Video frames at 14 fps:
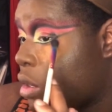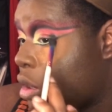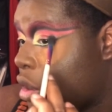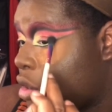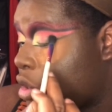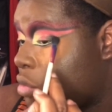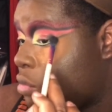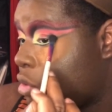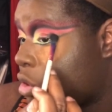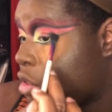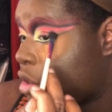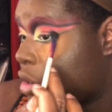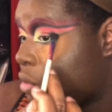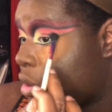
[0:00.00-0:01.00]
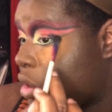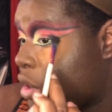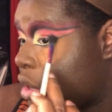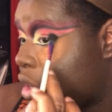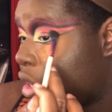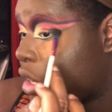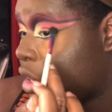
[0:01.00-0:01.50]
I just wanna stay right at
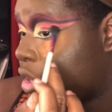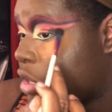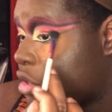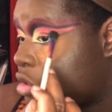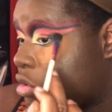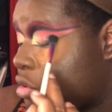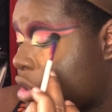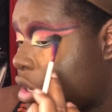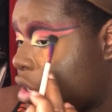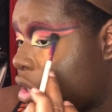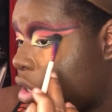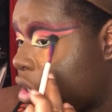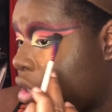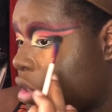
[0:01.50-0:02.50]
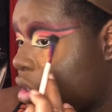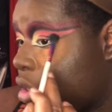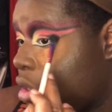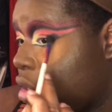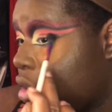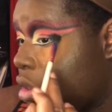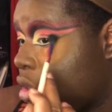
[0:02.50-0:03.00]
the edge, okay?
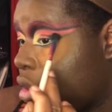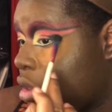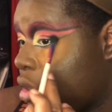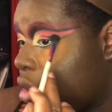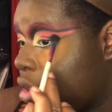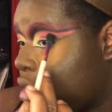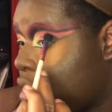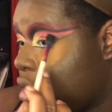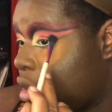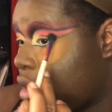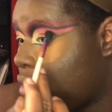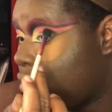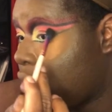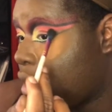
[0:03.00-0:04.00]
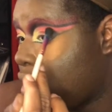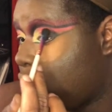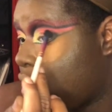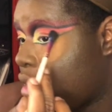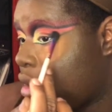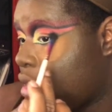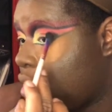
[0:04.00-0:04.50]
Like right there.